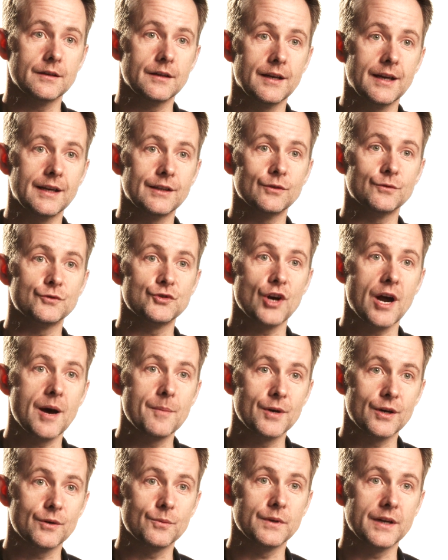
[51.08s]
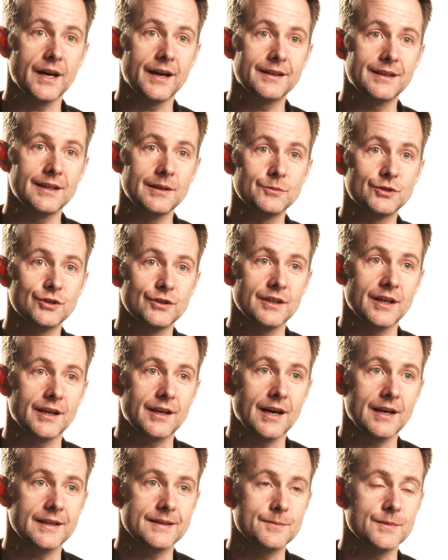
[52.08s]
head of drama when I came to the
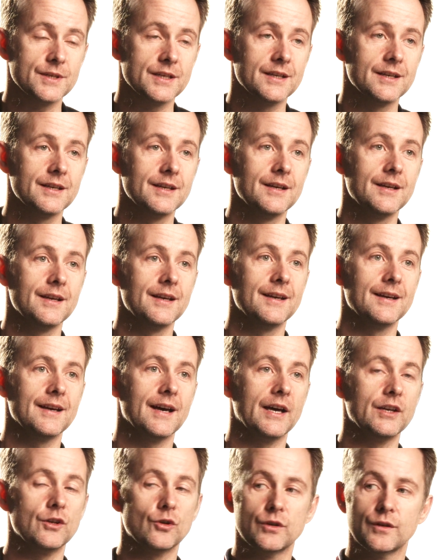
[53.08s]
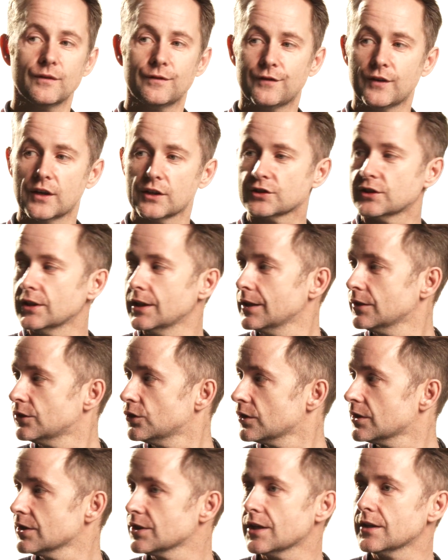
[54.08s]
academy. And on the first day, he
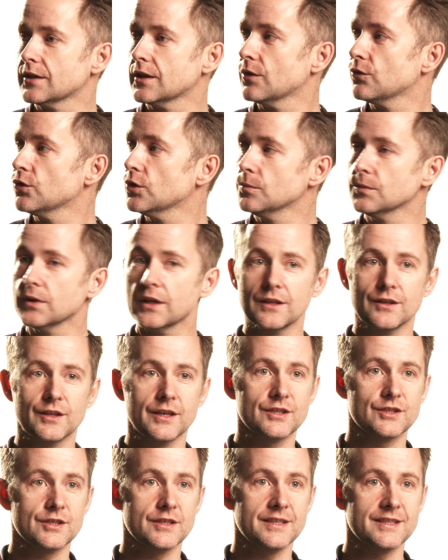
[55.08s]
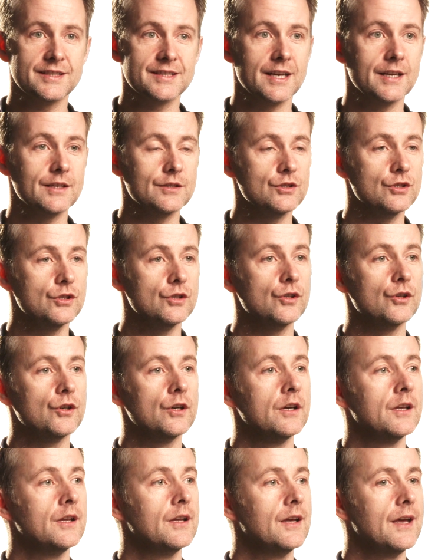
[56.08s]
took us into a room like this and he said, you know,
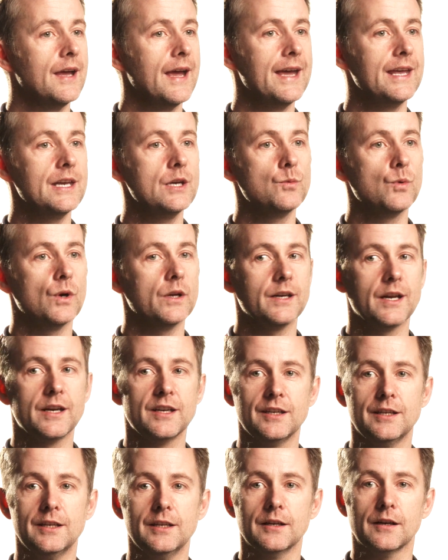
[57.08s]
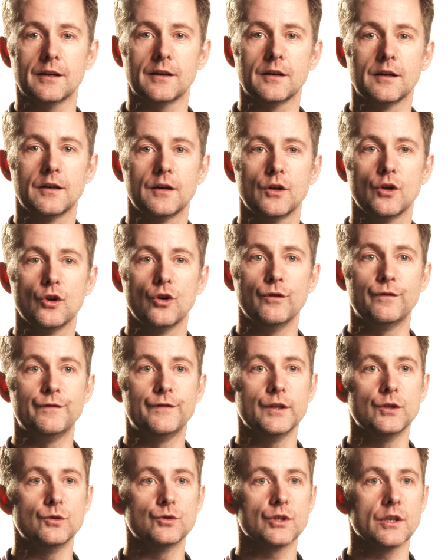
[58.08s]
anyone in here who
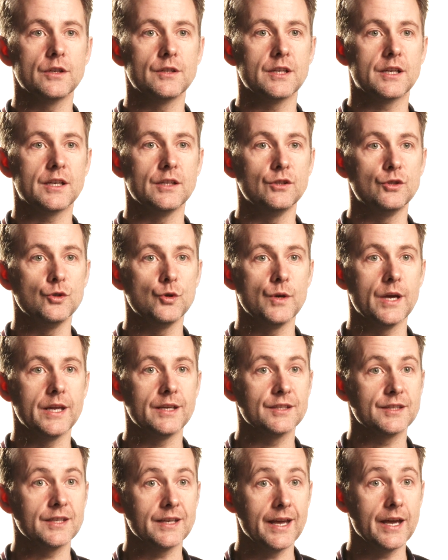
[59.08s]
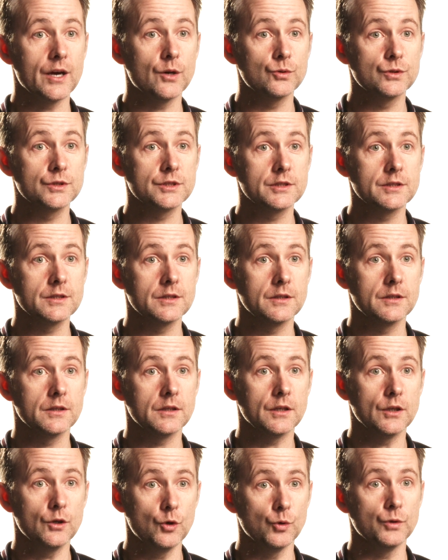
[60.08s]
feels like they can do anything else,
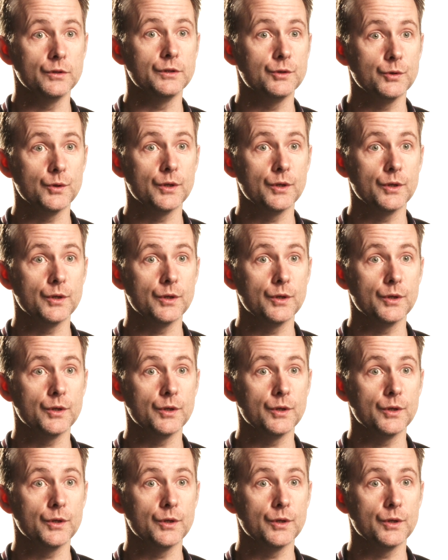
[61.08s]
go and